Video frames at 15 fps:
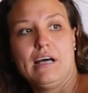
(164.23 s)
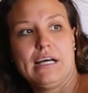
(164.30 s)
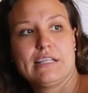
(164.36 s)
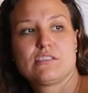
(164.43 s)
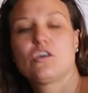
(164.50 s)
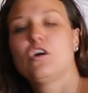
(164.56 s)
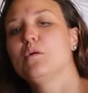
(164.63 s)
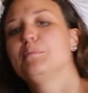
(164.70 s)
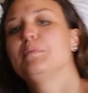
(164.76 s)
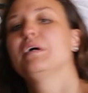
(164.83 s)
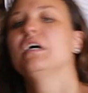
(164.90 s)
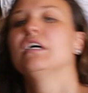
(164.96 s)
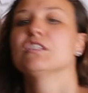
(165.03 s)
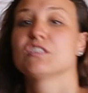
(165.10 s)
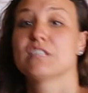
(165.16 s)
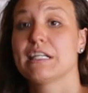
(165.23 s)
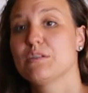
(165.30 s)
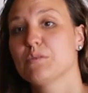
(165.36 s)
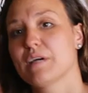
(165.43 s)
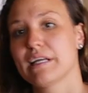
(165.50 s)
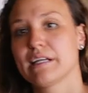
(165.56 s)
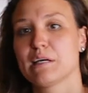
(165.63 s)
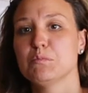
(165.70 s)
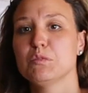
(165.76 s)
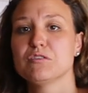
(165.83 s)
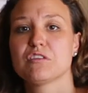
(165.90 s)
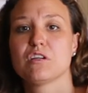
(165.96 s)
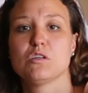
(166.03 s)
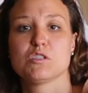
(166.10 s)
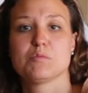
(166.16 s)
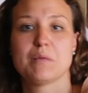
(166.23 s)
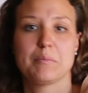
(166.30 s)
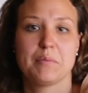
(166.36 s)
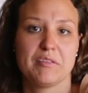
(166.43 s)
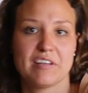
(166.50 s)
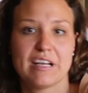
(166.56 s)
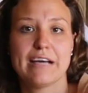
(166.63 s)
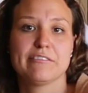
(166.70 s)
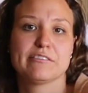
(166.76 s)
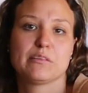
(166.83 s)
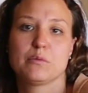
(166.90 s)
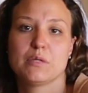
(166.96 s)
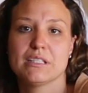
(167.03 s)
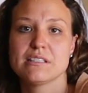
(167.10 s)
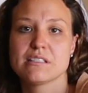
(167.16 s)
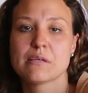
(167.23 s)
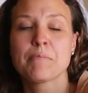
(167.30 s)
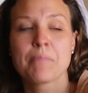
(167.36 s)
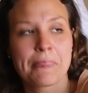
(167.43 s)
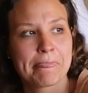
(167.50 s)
a top, so that you can remove clothes maybe even afterwards.